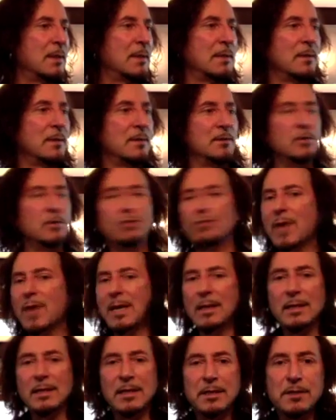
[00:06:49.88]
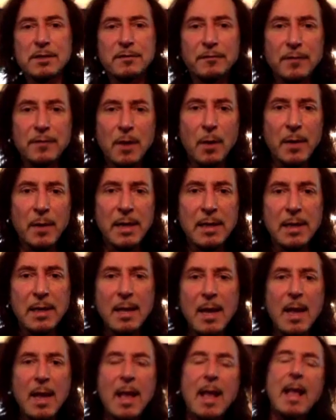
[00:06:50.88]
adrenaline is flowing.
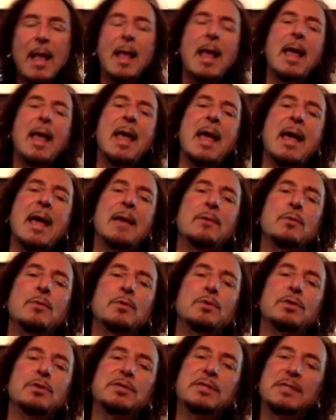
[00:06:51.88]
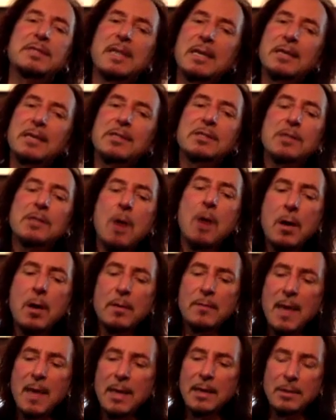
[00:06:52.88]
And to sing a
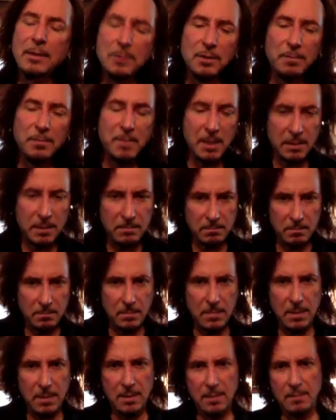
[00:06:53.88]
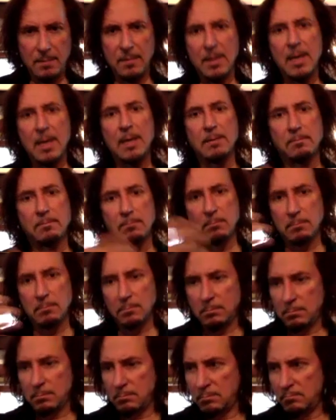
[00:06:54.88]
song that intimate and that
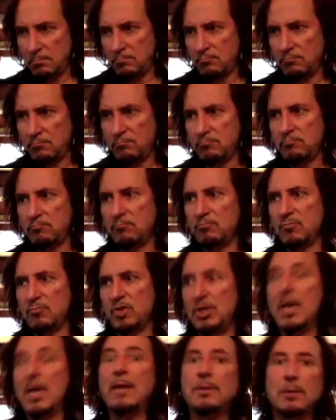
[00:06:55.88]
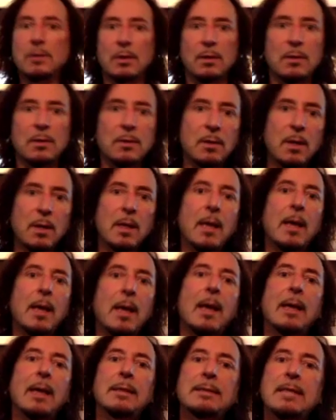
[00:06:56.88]
gentle
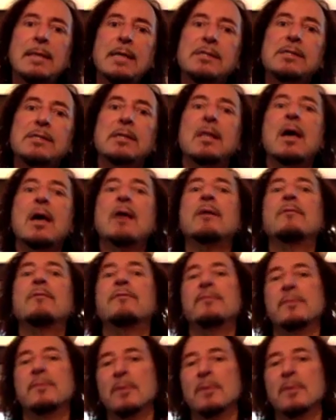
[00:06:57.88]
takes a lot of